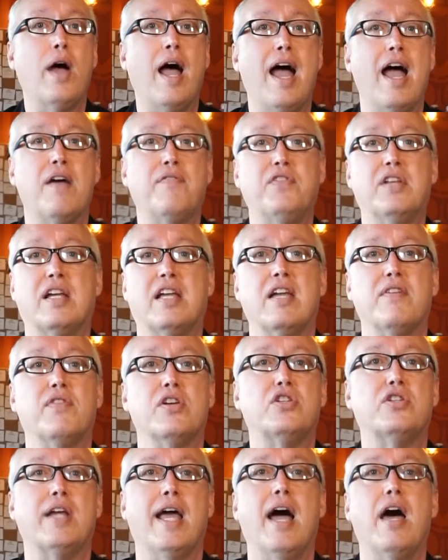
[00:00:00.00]
have to give
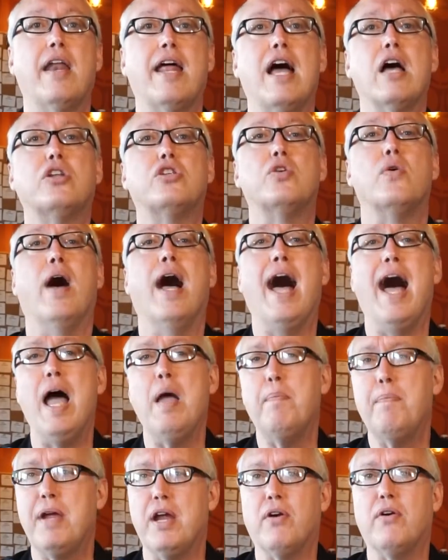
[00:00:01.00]
a shout out to
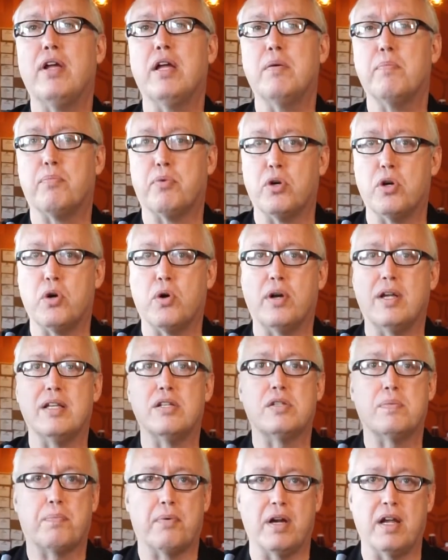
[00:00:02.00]
Hyperion Brewery
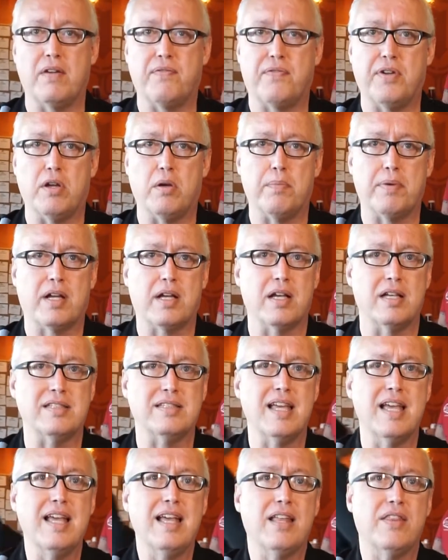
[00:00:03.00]
in Springfield,
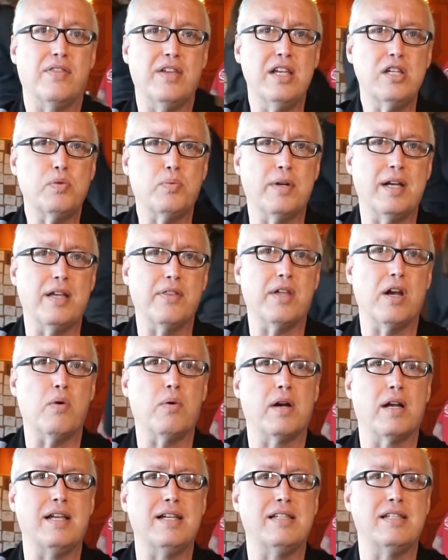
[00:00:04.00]
because this week they're
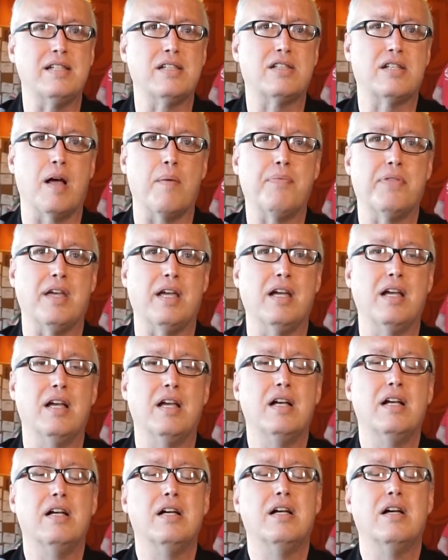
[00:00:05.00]
releasing something
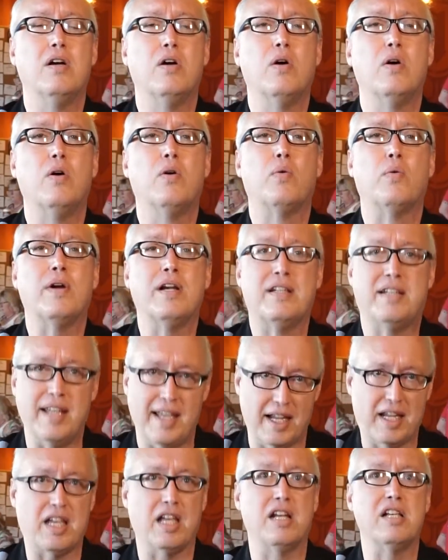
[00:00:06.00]

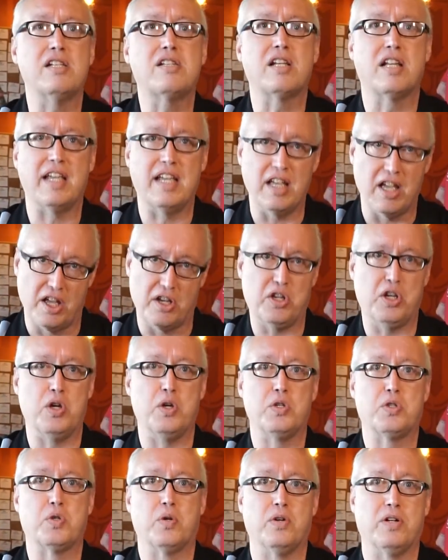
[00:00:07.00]
ridiculously
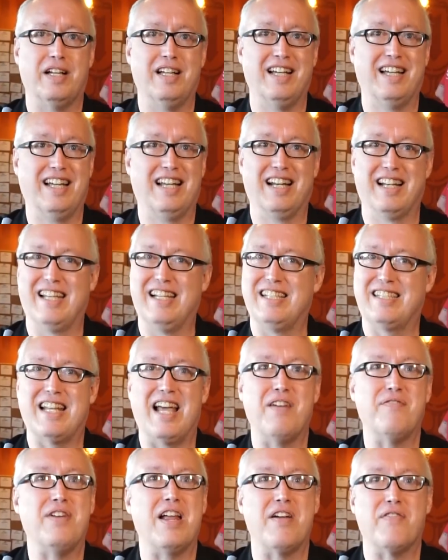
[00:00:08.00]
unusual. At least
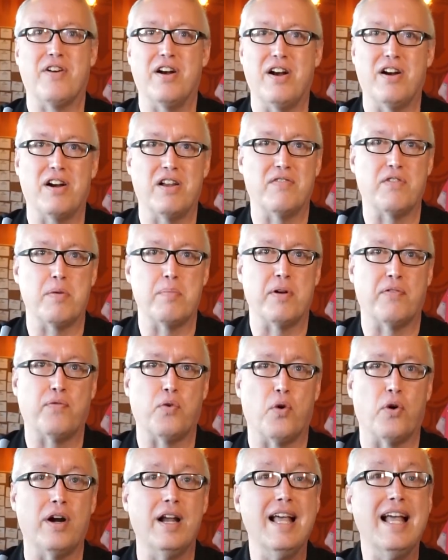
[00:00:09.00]
I've never heard of it
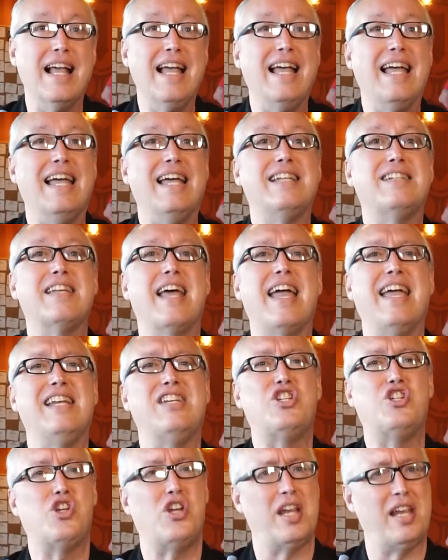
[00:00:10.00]
before. It's
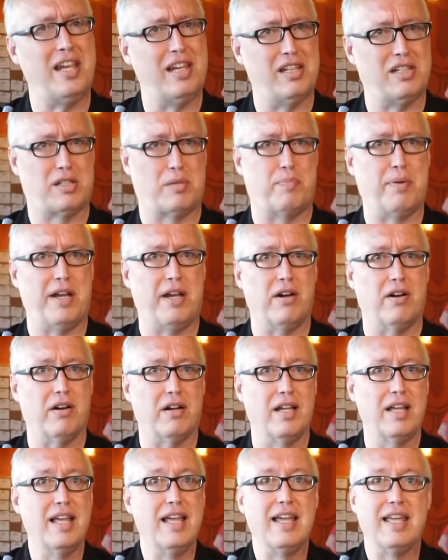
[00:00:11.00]
a cheese
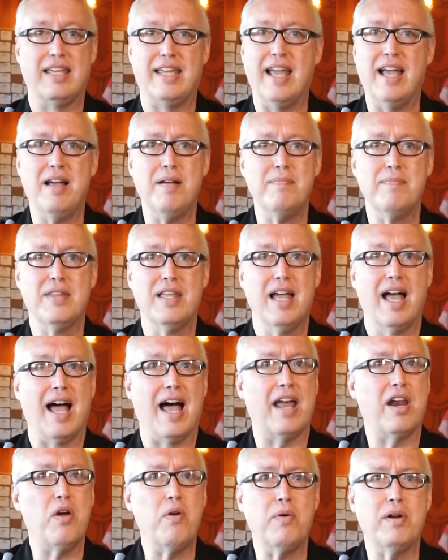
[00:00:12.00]
beer. Yep,
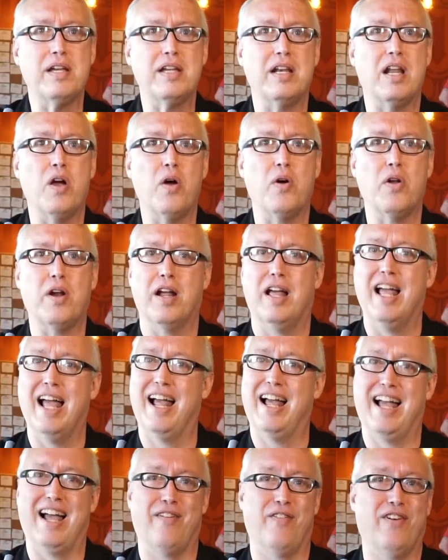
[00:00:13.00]
I don't really know
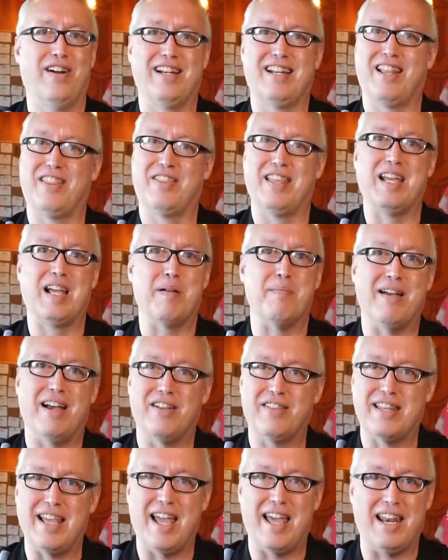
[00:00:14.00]
what to think
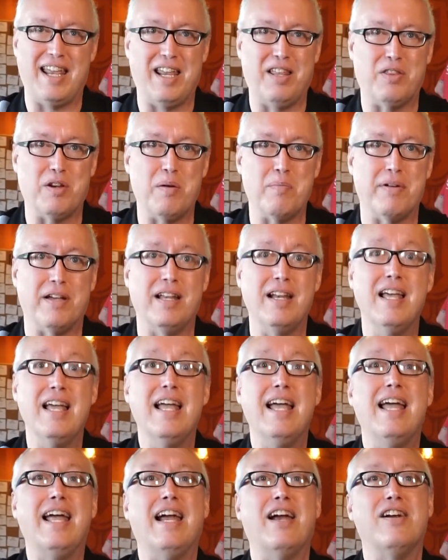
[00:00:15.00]
about that either, but
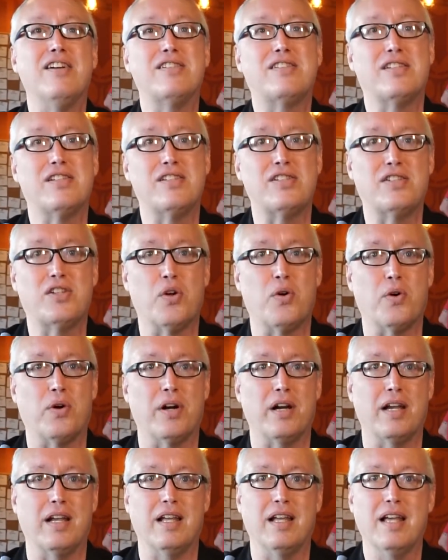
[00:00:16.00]
here's the
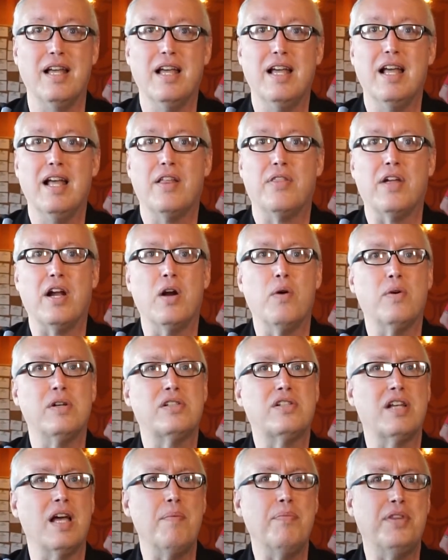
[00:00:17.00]
story. There
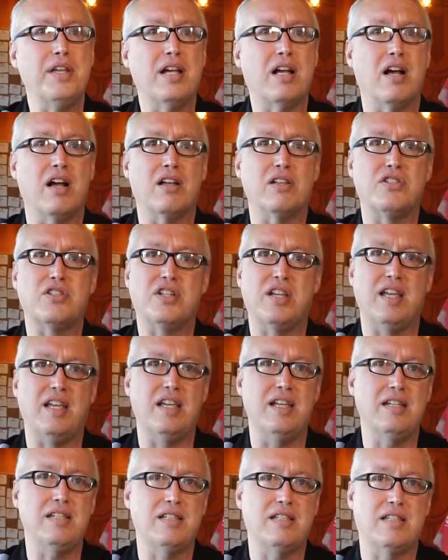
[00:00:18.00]
was something called
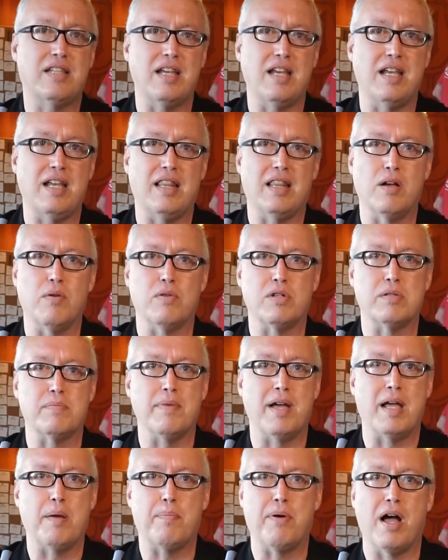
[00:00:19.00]
cheese tea that was
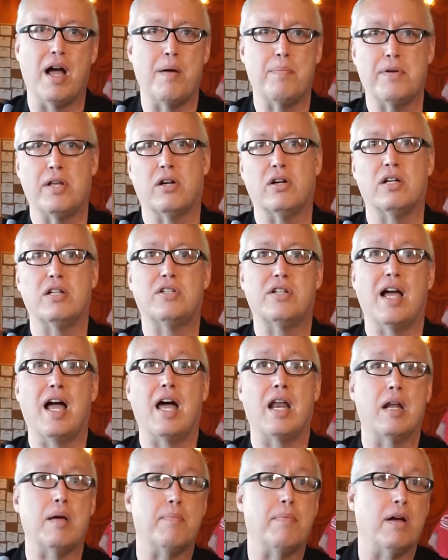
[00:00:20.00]
made popular in
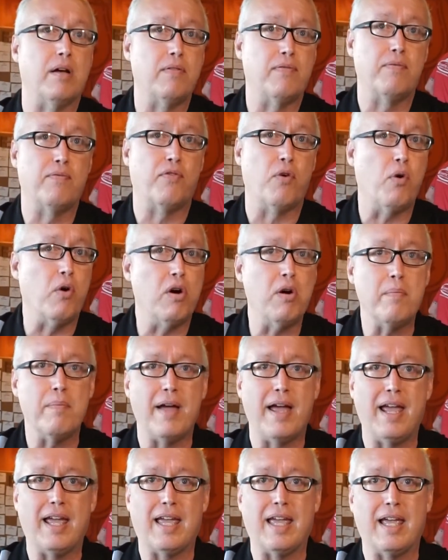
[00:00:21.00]
China before
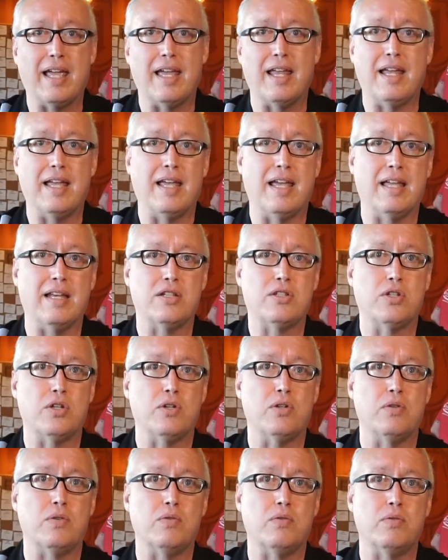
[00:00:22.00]
making it
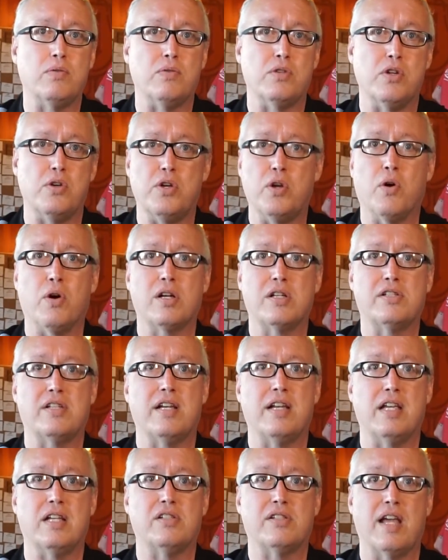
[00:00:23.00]
into New York
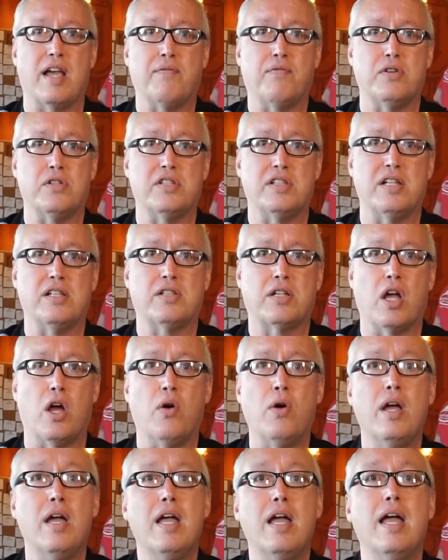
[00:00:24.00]
City and San
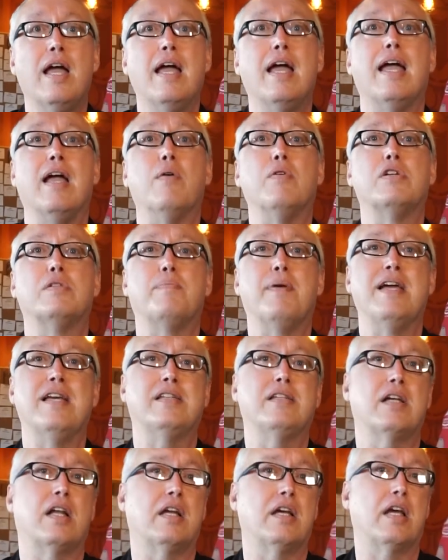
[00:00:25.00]
Francisco. It was
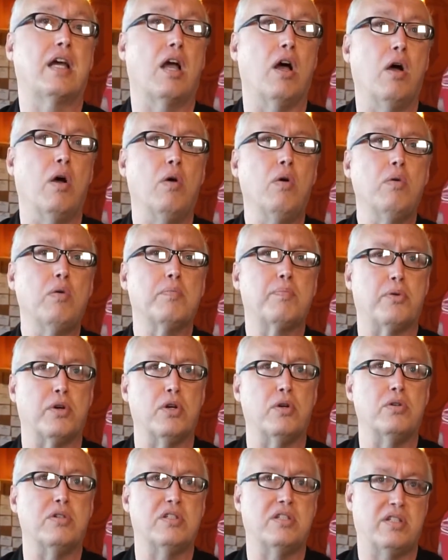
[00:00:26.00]
basically cold
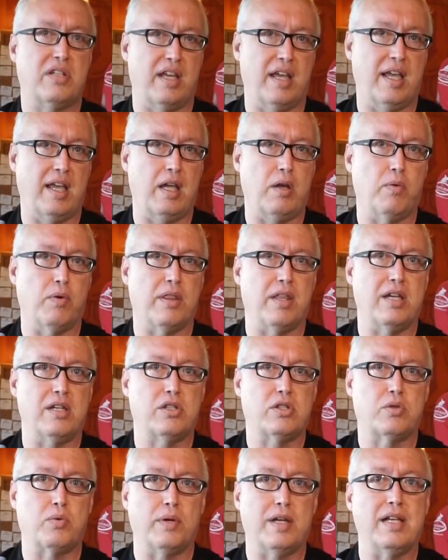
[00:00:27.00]
brewed tea with a
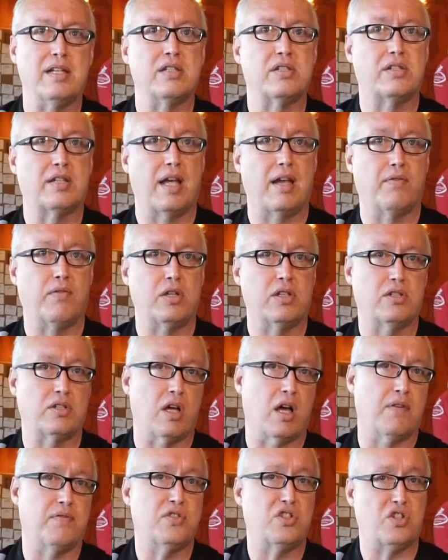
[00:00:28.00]
sweet and savory
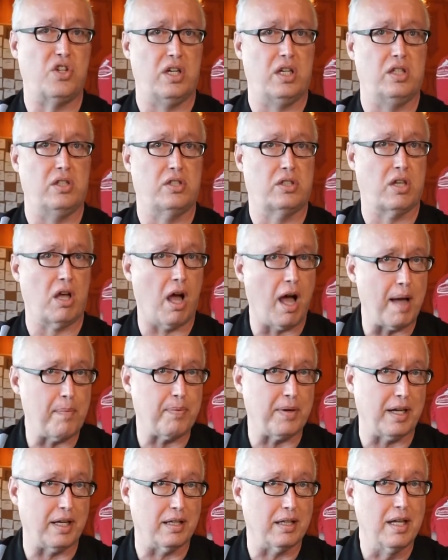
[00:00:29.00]
soft cheese
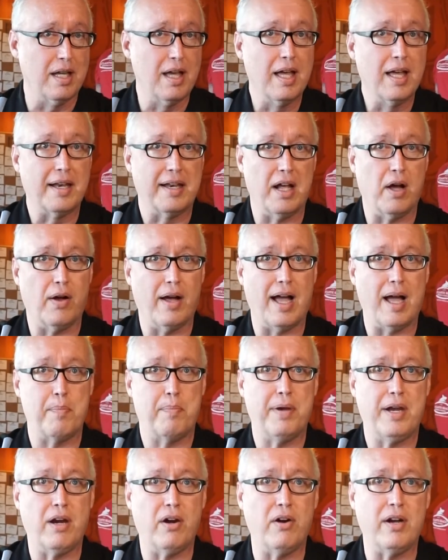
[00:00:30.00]
topping. Now,
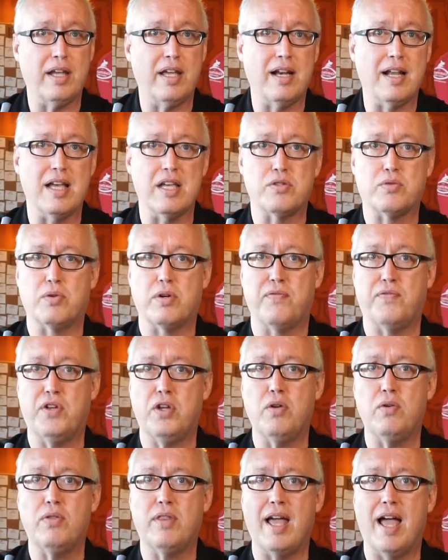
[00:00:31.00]
Hyperion has
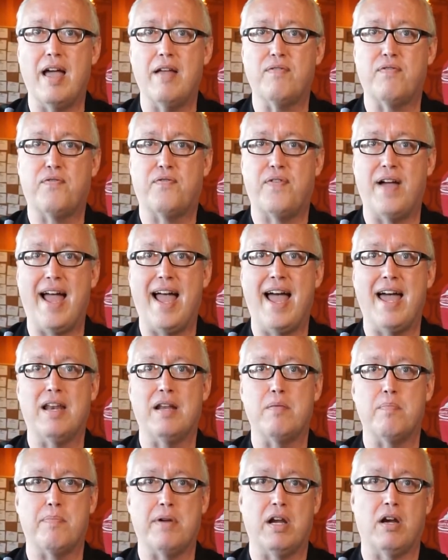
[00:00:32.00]
reviewed that fad
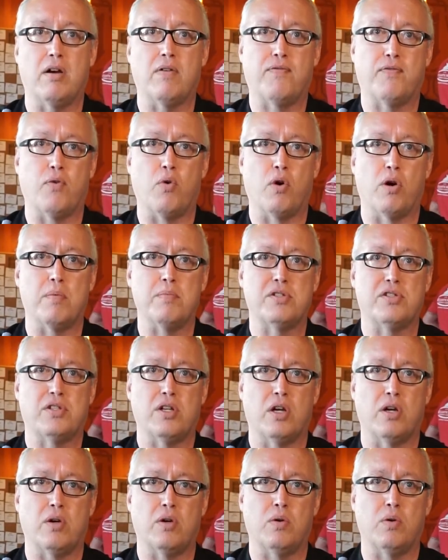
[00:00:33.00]
in beer form,
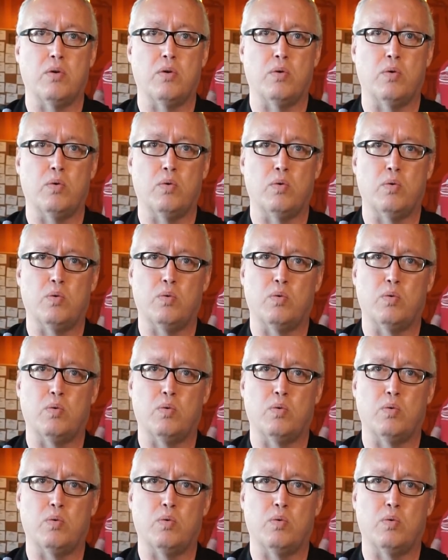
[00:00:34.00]
so